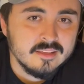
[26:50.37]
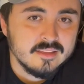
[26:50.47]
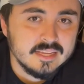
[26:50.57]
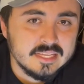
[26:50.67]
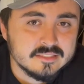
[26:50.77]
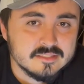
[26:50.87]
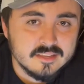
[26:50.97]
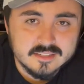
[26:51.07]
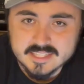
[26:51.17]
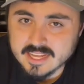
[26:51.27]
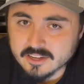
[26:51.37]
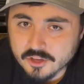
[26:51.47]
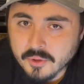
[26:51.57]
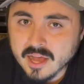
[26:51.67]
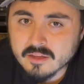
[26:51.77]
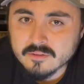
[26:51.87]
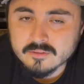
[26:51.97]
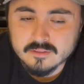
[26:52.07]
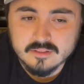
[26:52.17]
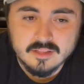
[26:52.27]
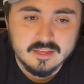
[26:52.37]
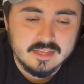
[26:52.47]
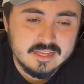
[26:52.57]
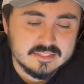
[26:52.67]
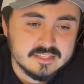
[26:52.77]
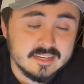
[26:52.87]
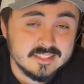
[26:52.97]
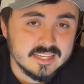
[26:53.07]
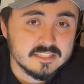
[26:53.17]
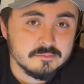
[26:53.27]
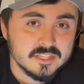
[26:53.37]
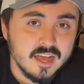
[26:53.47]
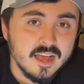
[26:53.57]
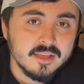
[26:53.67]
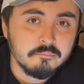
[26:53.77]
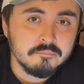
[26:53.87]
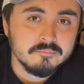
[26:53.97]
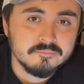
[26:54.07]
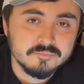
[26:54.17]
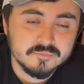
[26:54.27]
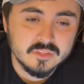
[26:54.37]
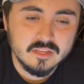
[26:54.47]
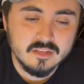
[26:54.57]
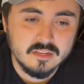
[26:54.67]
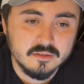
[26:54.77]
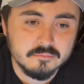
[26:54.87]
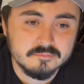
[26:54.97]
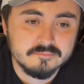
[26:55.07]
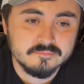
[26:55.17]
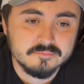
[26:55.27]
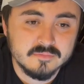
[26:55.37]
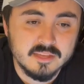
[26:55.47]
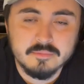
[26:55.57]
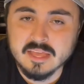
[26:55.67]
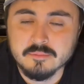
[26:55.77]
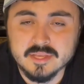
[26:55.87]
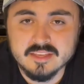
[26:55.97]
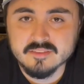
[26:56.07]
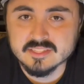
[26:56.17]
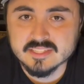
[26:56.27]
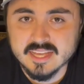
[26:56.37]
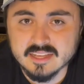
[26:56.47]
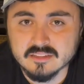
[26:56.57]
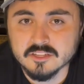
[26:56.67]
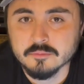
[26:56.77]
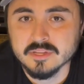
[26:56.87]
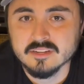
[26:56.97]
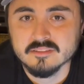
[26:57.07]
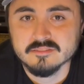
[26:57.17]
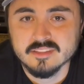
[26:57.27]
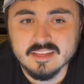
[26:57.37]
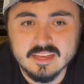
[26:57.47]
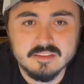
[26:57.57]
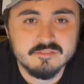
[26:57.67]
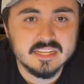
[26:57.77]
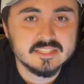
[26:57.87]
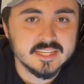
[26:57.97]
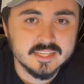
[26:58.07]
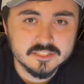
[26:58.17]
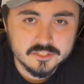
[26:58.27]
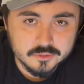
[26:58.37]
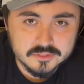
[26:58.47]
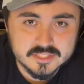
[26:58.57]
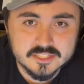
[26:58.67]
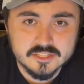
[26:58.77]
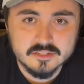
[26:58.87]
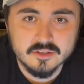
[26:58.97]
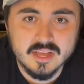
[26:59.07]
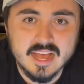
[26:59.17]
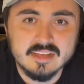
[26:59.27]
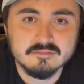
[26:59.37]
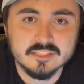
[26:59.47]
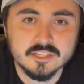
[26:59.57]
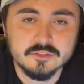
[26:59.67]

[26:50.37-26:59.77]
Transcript: It's going to take know-how. It's going to take some time. And maybe even take a little bit of investing in tools that you don't have to do